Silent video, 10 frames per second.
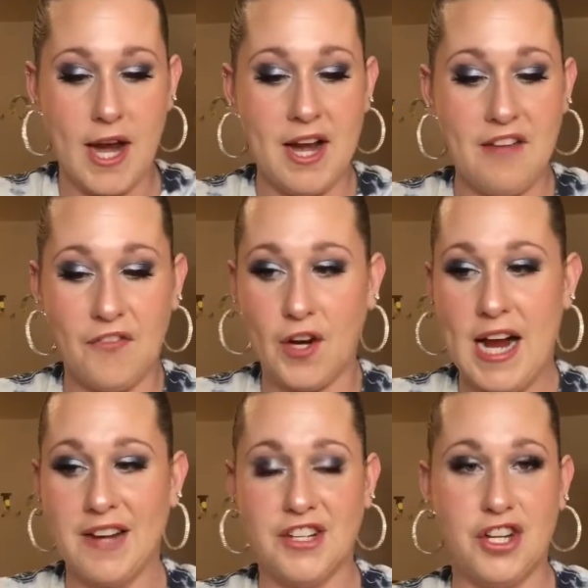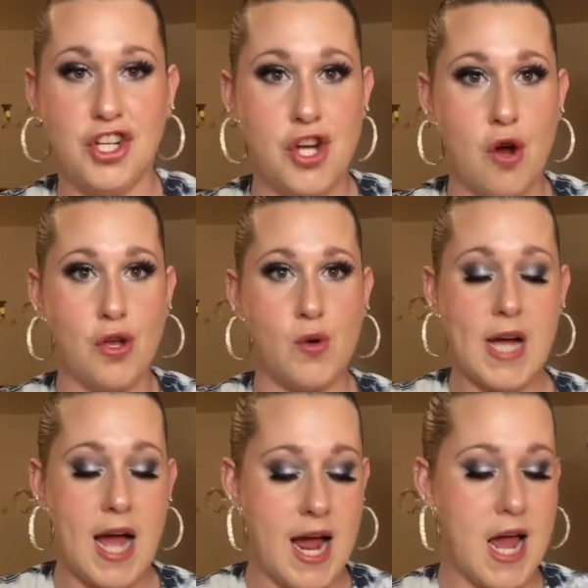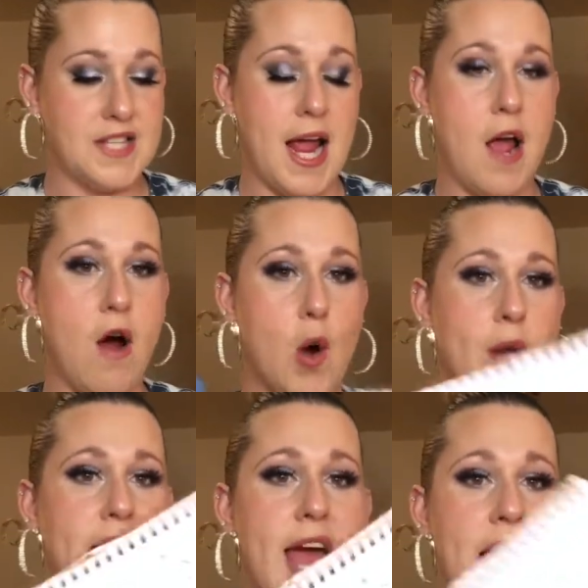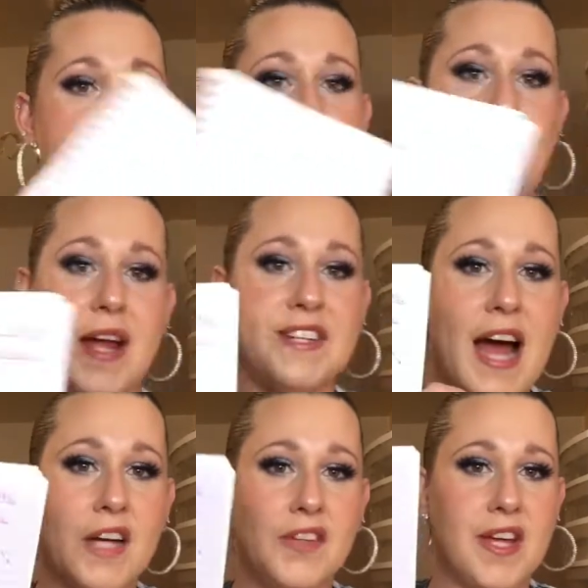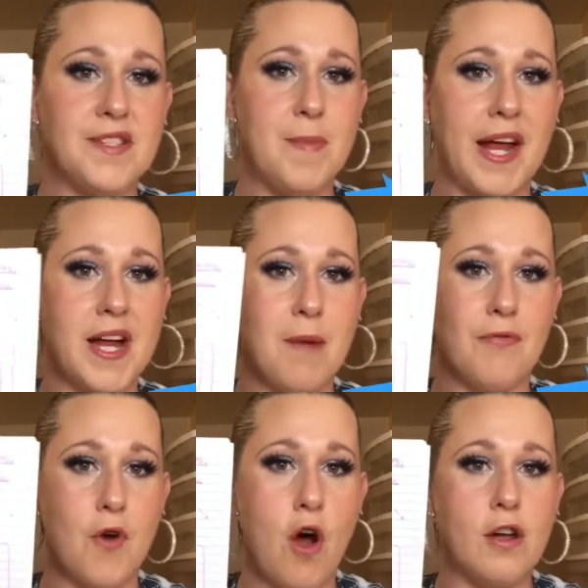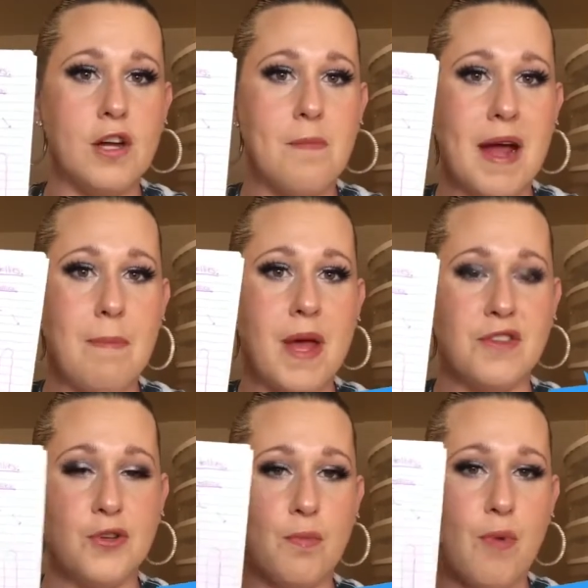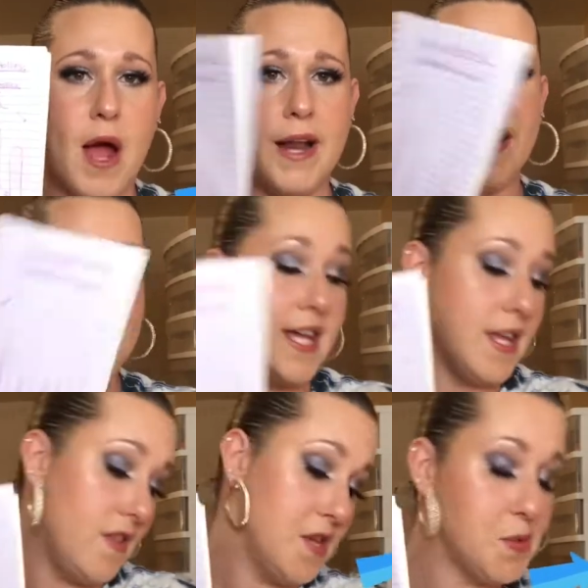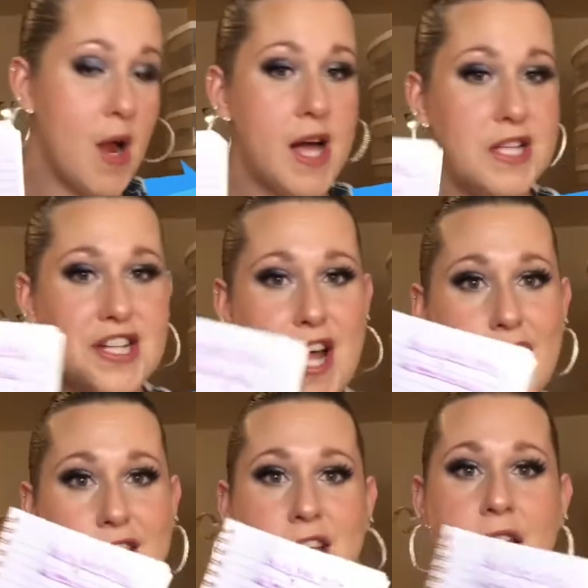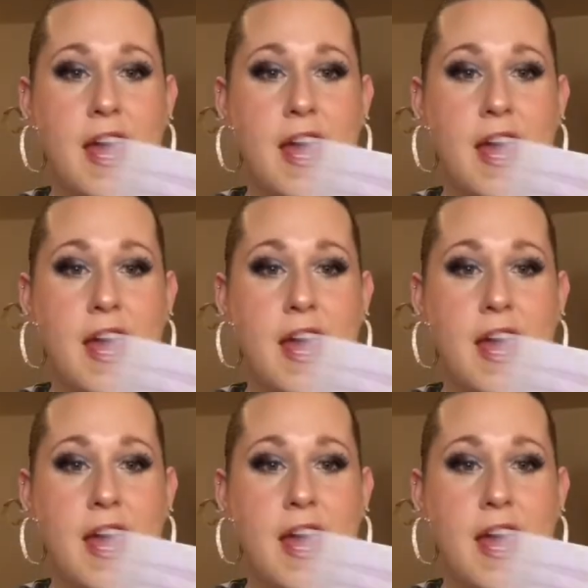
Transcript: And I forgot to show you guys, I already have my tallies made up for all of my pencil products in this project.